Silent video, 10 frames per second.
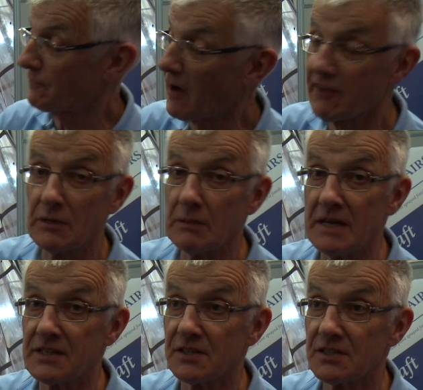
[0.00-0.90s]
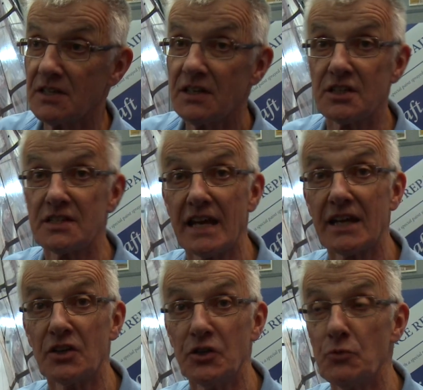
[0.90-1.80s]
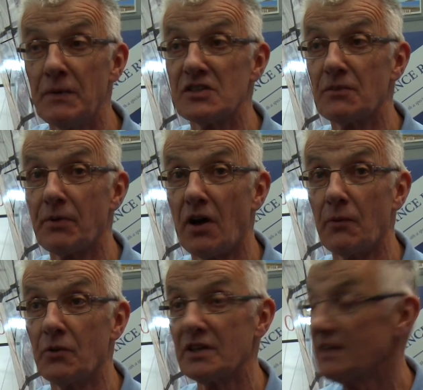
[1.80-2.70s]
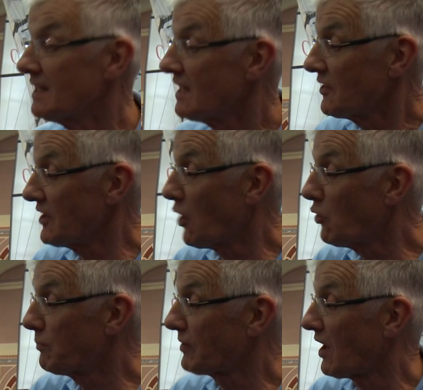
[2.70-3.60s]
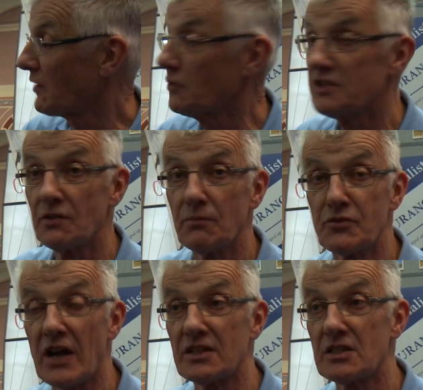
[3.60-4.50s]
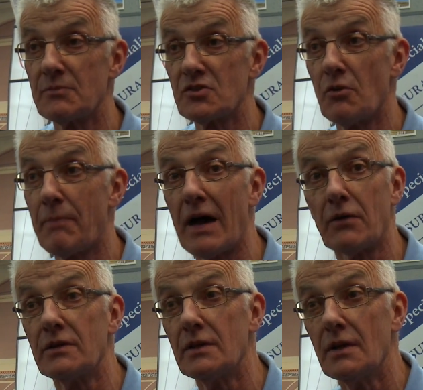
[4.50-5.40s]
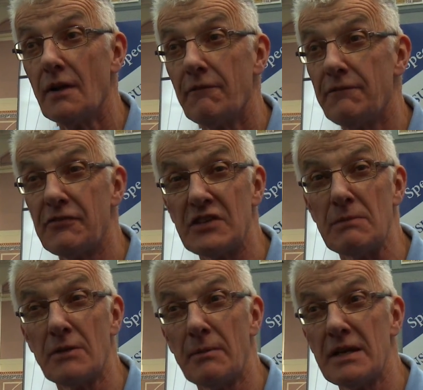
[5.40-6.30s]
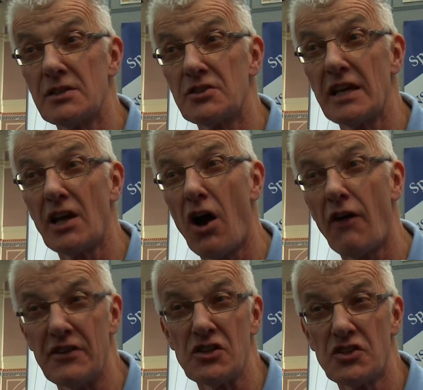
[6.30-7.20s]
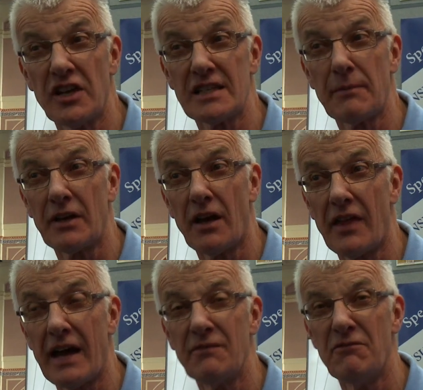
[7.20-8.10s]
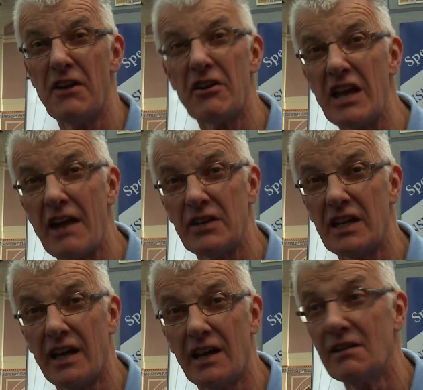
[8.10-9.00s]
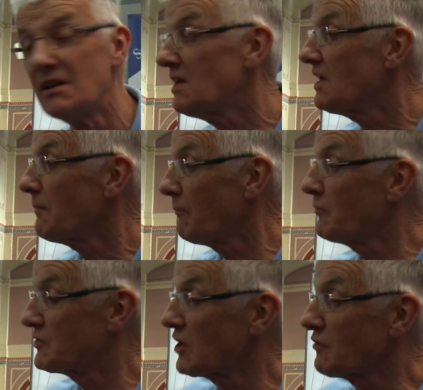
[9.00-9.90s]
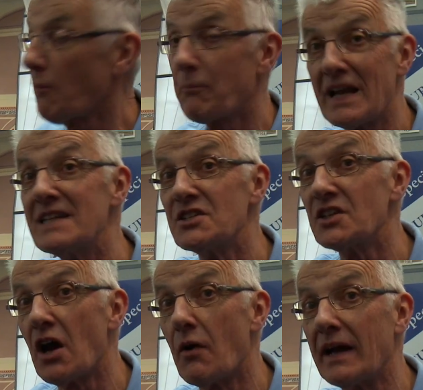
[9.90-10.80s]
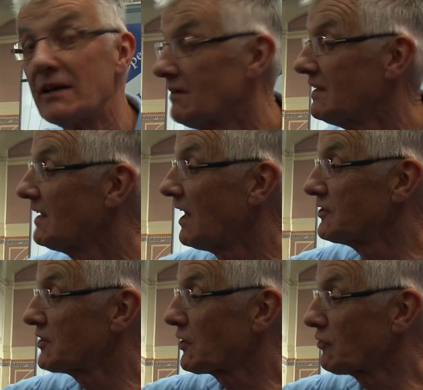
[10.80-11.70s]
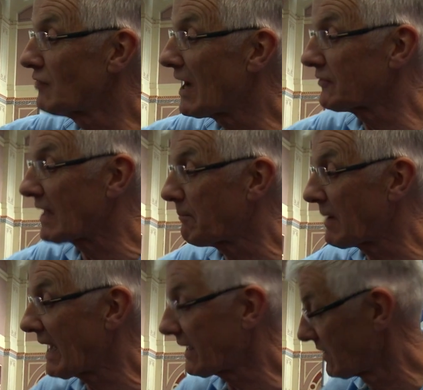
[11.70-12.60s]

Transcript: 5mm to take a new piece of plywood. The old plywood transoms are about 15mm thick, ½ inch thick, something like that, very heavy gear, so you've got plenty to go at. And so you can route that back.